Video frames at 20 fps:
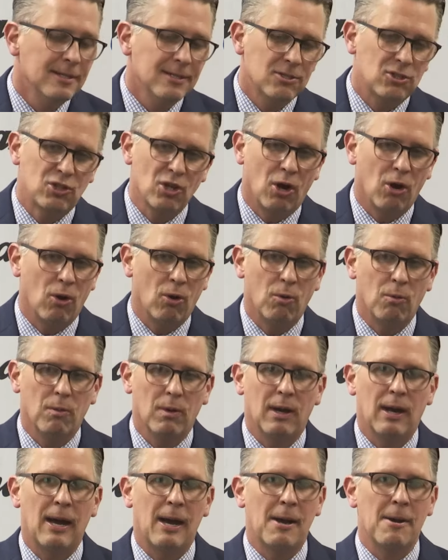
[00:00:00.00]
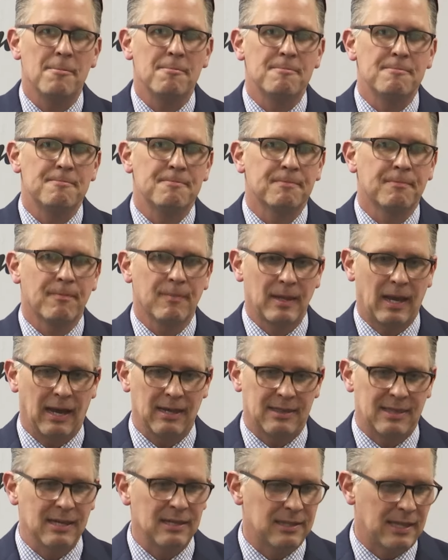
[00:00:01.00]
So um, I
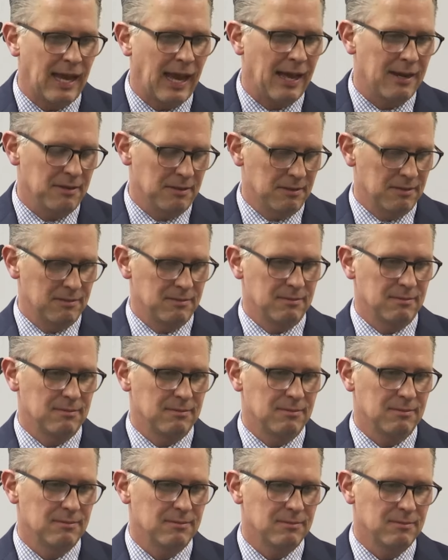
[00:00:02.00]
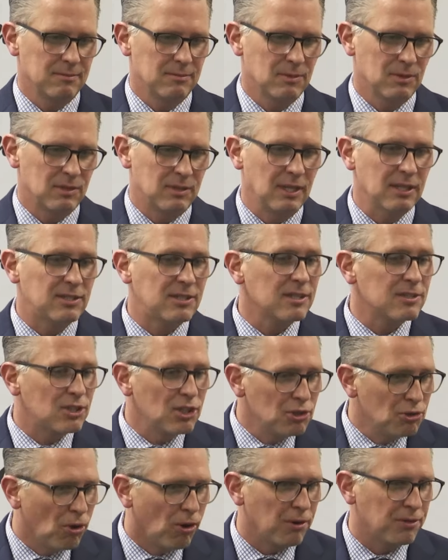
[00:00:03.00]
think that this is
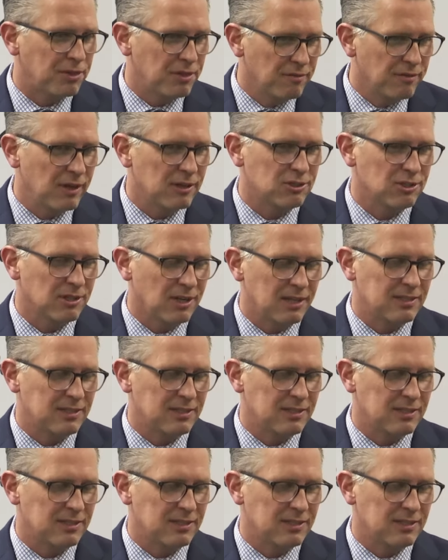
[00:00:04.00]
the North Division.